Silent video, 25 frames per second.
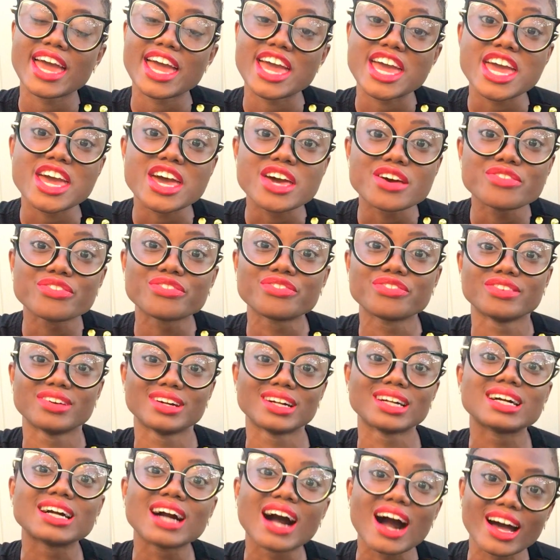if
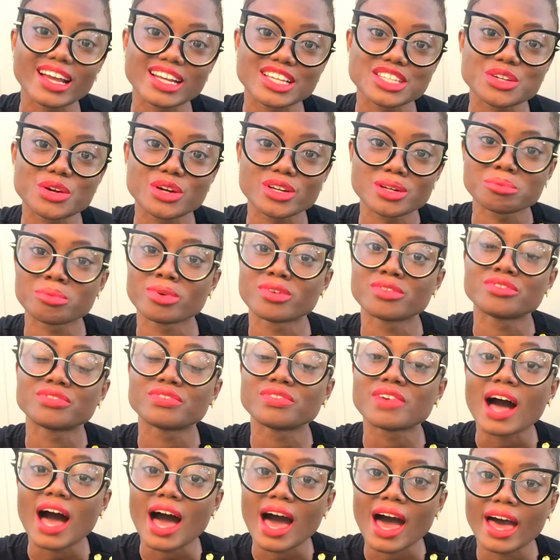God is going to
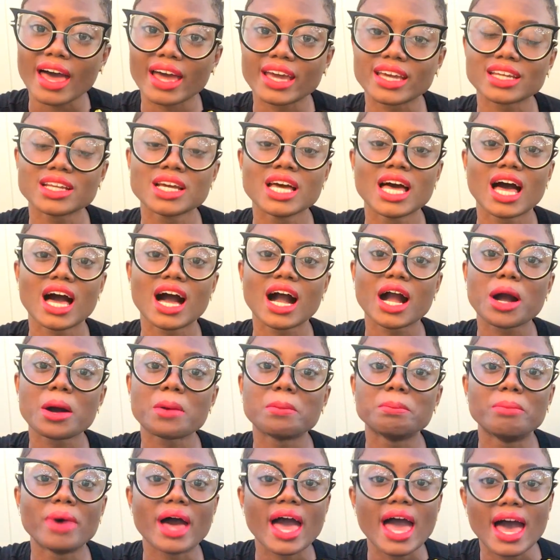provide a
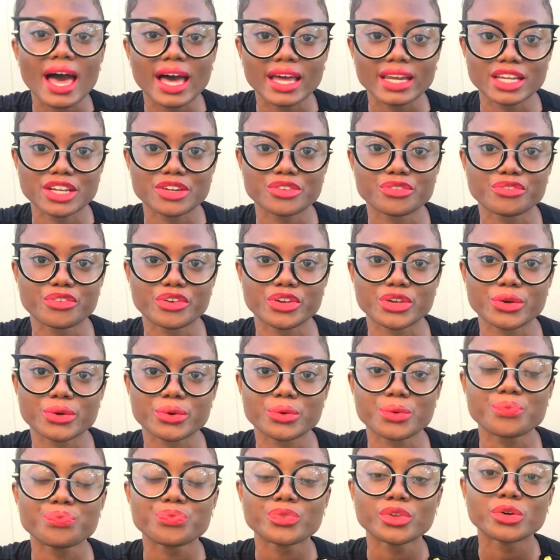companion for
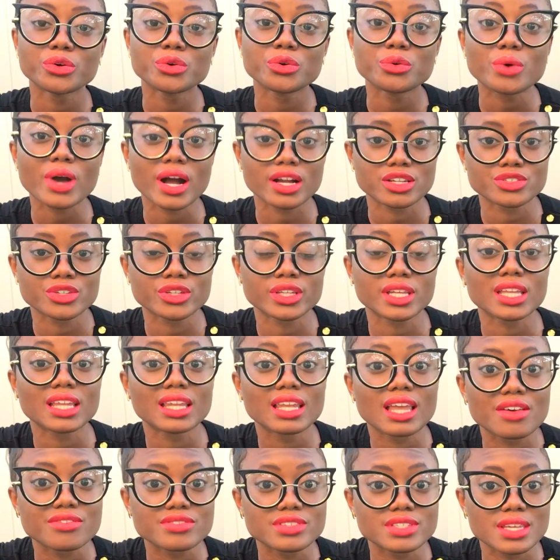you who actually
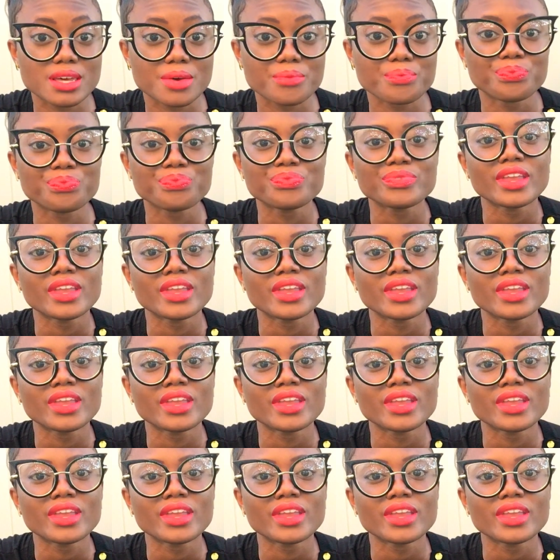loves him?